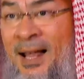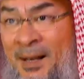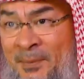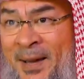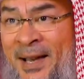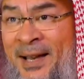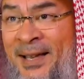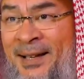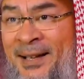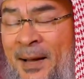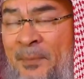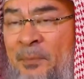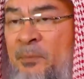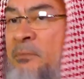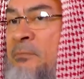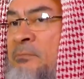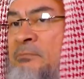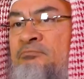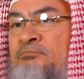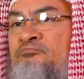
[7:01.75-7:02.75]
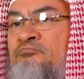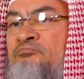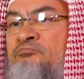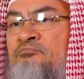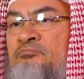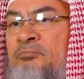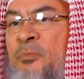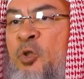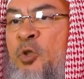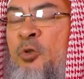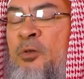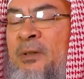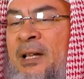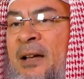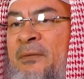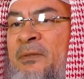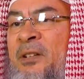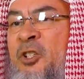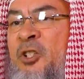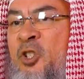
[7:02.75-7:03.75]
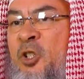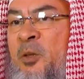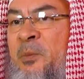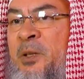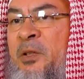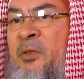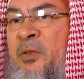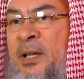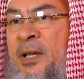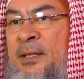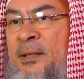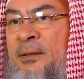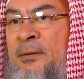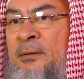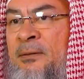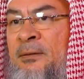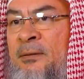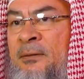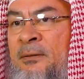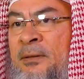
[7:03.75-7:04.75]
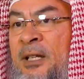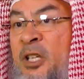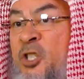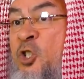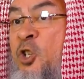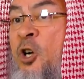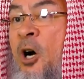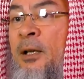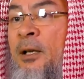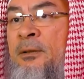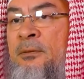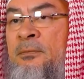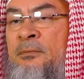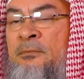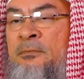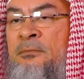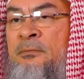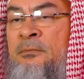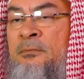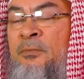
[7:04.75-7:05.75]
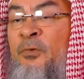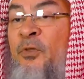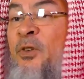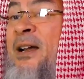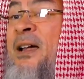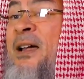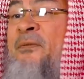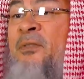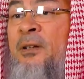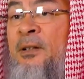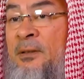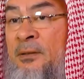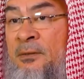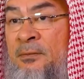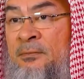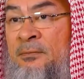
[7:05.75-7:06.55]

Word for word: I'll make it up. You don't have a legitimate reason. It's gone forever.